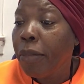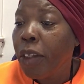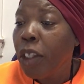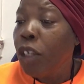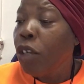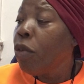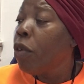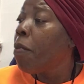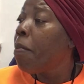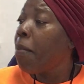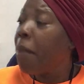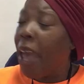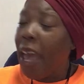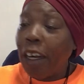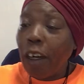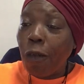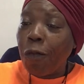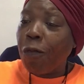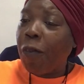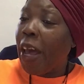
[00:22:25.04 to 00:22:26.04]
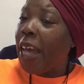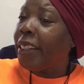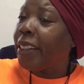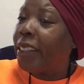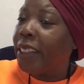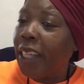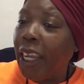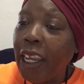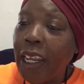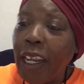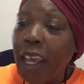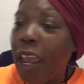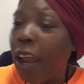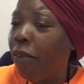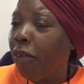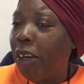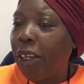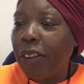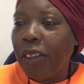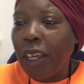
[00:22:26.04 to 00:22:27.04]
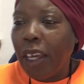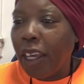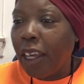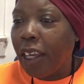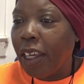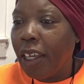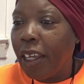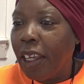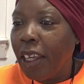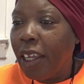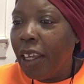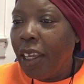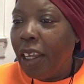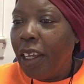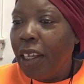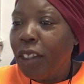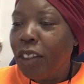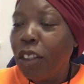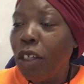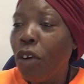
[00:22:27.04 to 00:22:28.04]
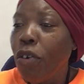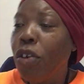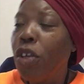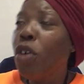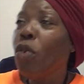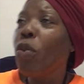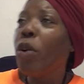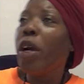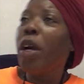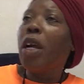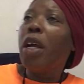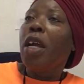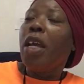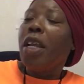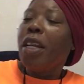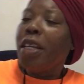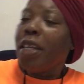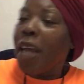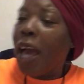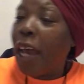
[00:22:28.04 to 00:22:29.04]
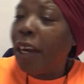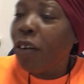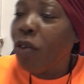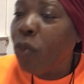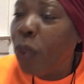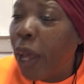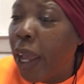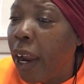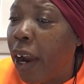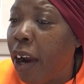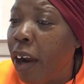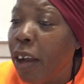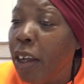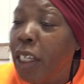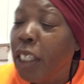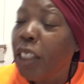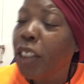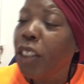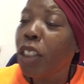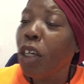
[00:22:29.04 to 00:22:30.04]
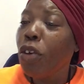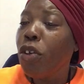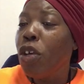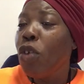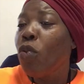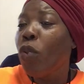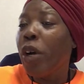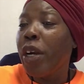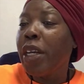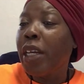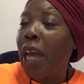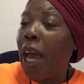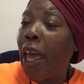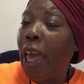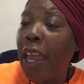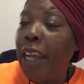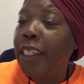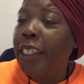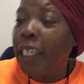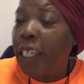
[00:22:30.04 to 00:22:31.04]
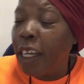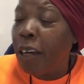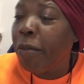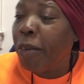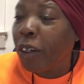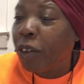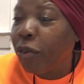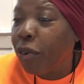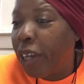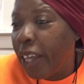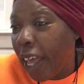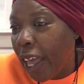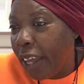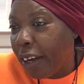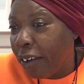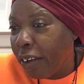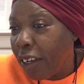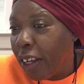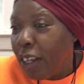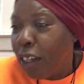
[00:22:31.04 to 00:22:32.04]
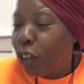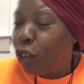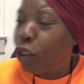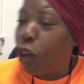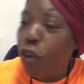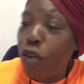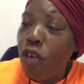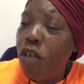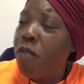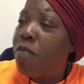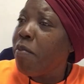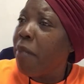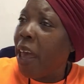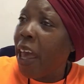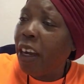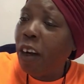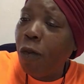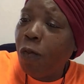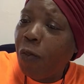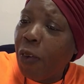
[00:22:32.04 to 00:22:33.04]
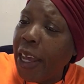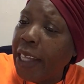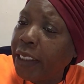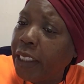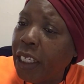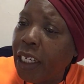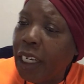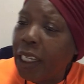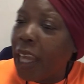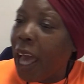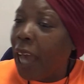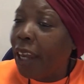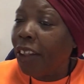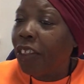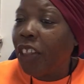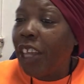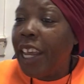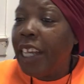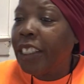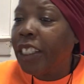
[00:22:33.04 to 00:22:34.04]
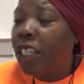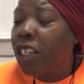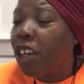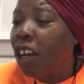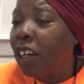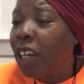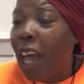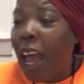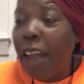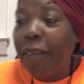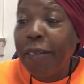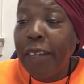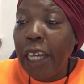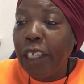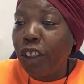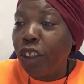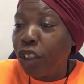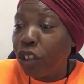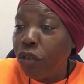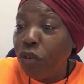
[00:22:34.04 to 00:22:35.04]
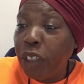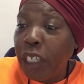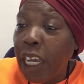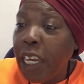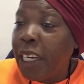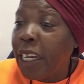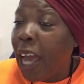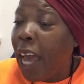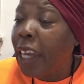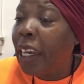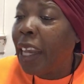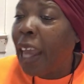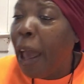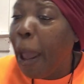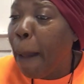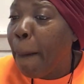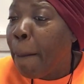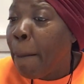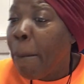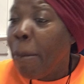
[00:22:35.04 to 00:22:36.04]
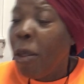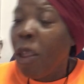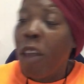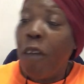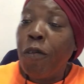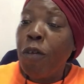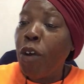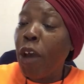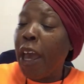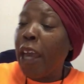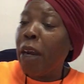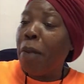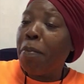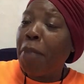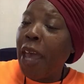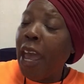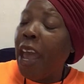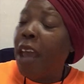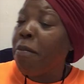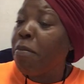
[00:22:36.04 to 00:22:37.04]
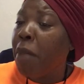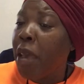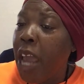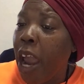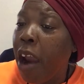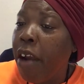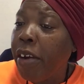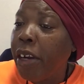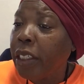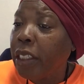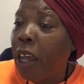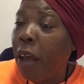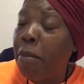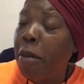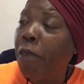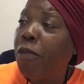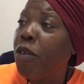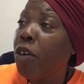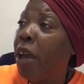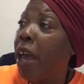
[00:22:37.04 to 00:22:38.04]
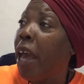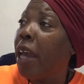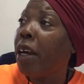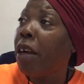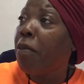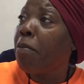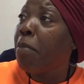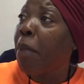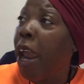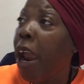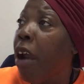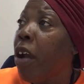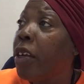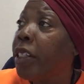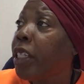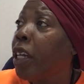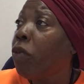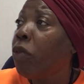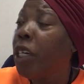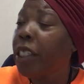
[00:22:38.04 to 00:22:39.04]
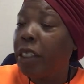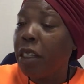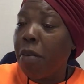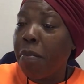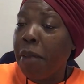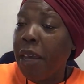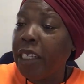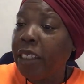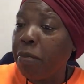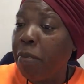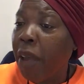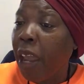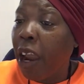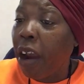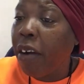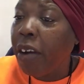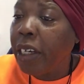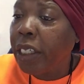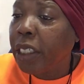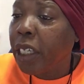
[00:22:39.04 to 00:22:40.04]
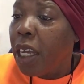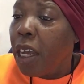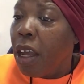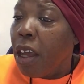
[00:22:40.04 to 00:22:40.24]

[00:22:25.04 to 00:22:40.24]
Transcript: You were manifesting everything. So you were not aware. So you were not a deliberate creator. So you manifested a lot of things in your life that you did not like. If you had a bad marriage, if you had a marriage that wasn't the best marriage,